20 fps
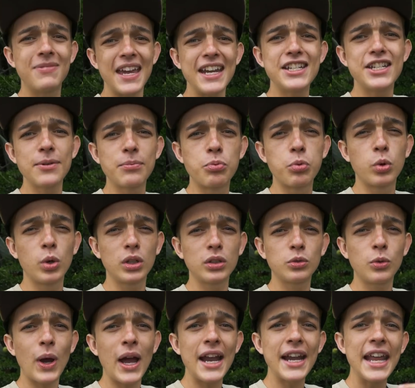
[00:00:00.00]
they ship
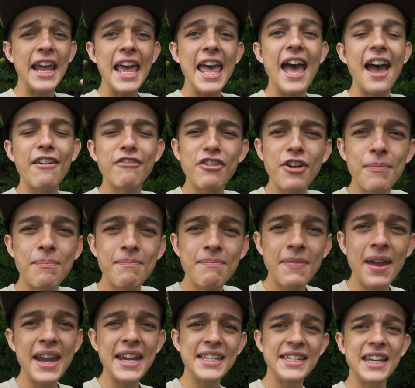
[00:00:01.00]
worldwide have
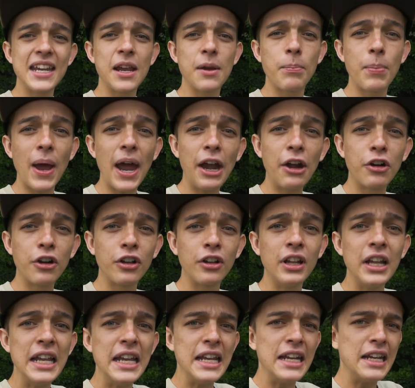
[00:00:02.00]
amazing apparel